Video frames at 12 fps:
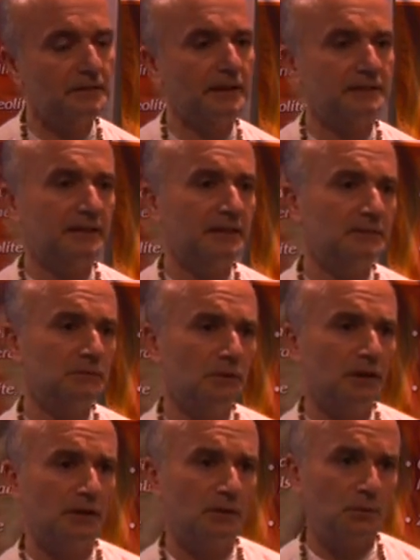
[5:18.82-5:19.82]
Correct.
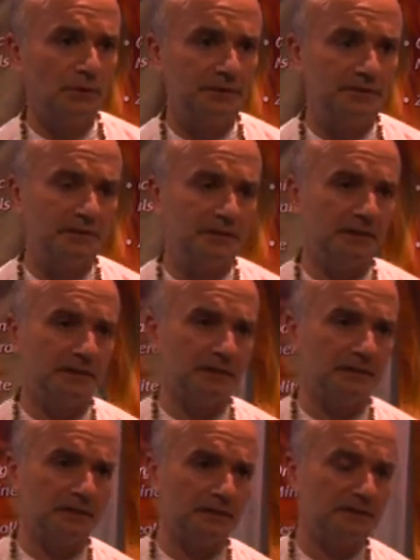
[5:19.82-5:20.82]
And with the
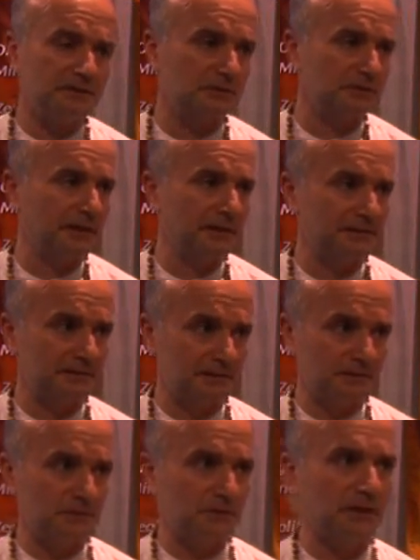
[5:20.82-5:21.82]
internet
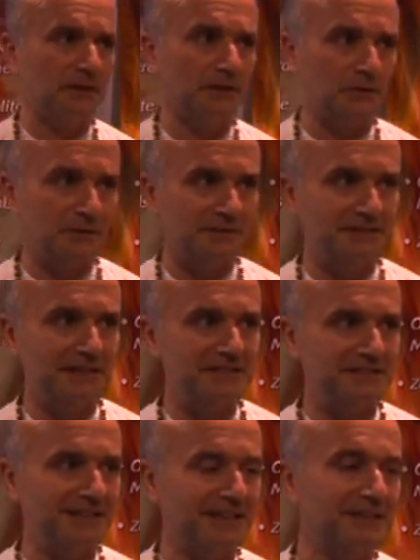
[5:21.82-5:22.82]
and
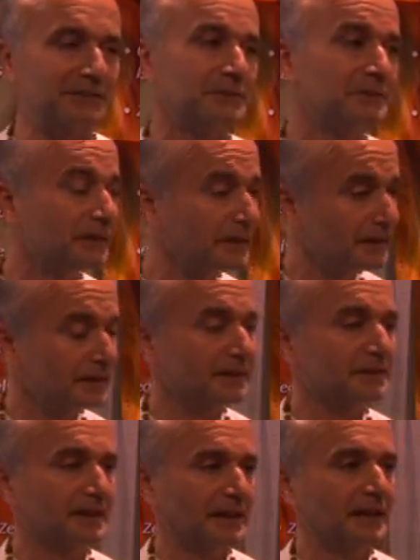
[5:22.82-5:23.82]
organizations like you,
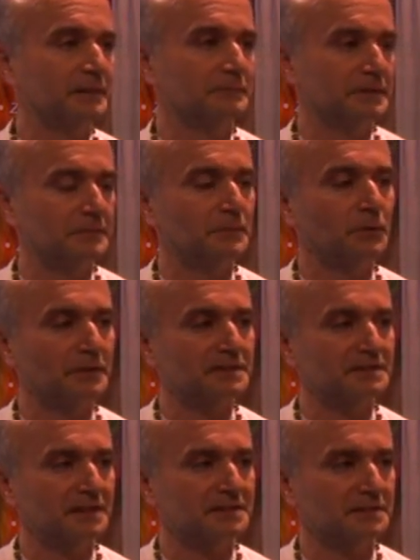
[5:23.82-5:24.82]
it can be more
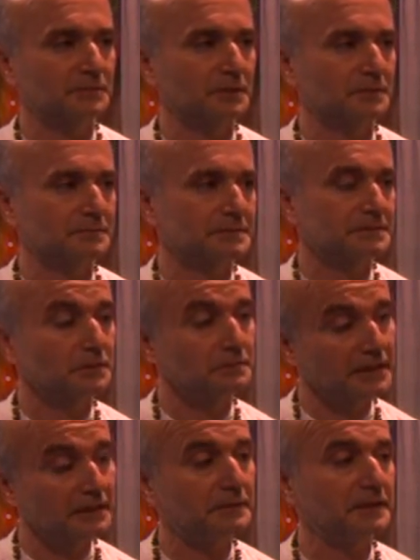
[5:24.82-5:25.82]
accessible. So
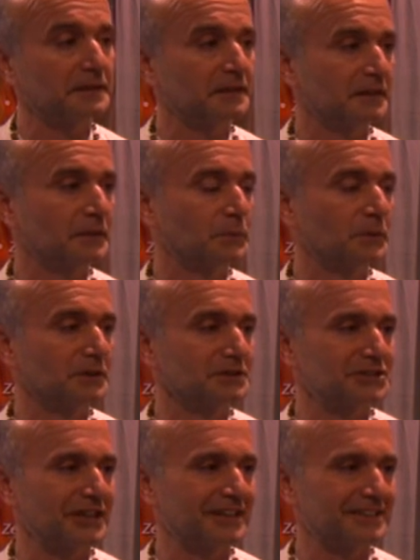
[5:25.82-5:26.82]
maybe it will
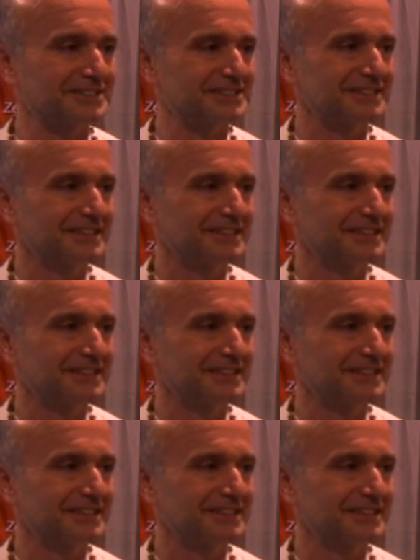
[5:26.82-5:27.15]
change.